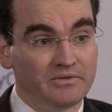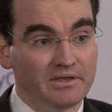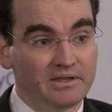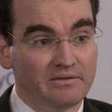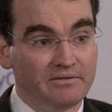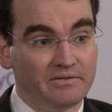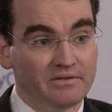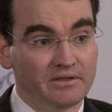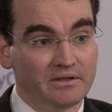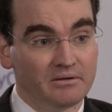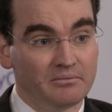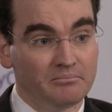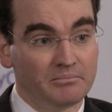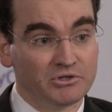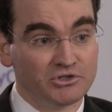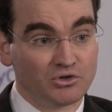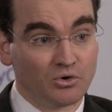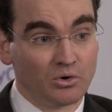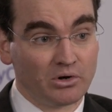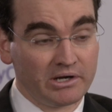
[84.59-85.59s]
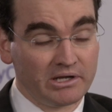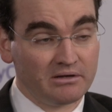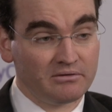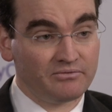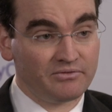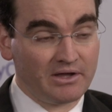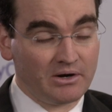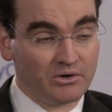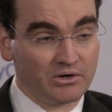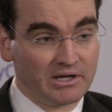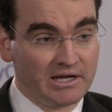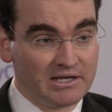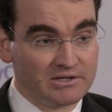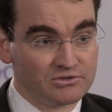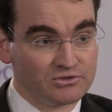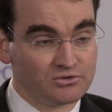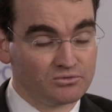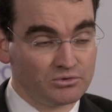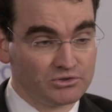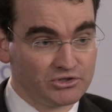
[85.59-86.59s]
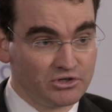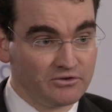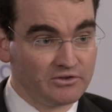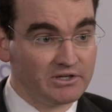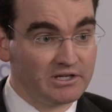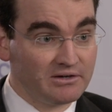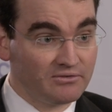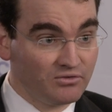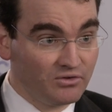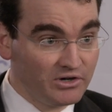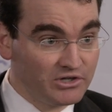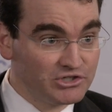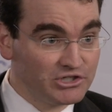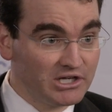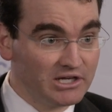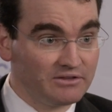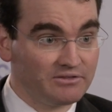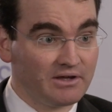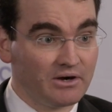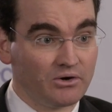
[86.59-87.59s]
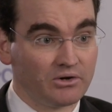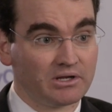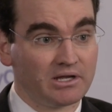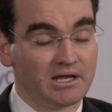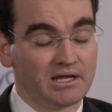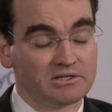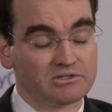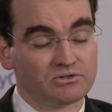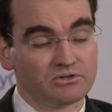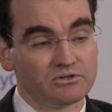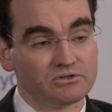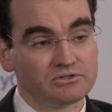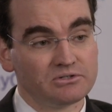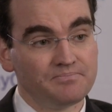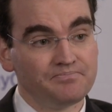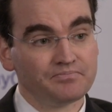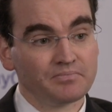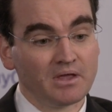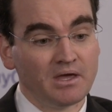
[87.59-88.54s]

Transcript: than the majority of thyroid cancers, which are the differentiated thyroid cancers.